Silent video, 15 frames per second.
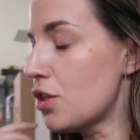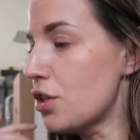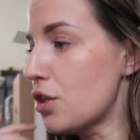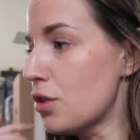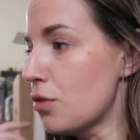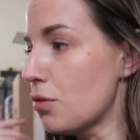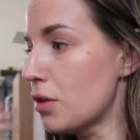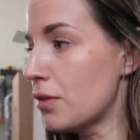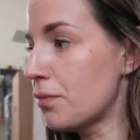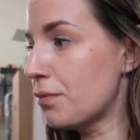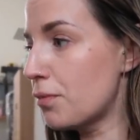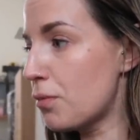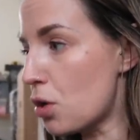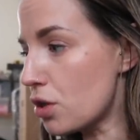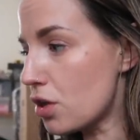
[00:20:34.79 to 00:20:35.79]
to
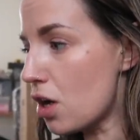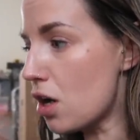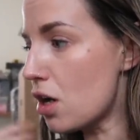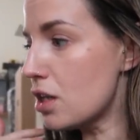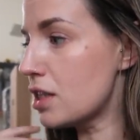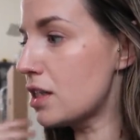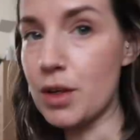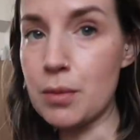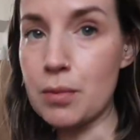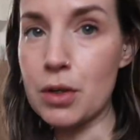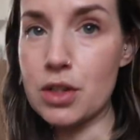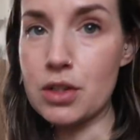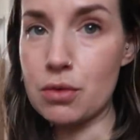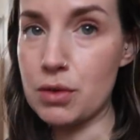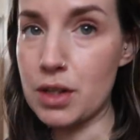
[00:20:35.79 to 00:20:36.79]
podcasts, read books,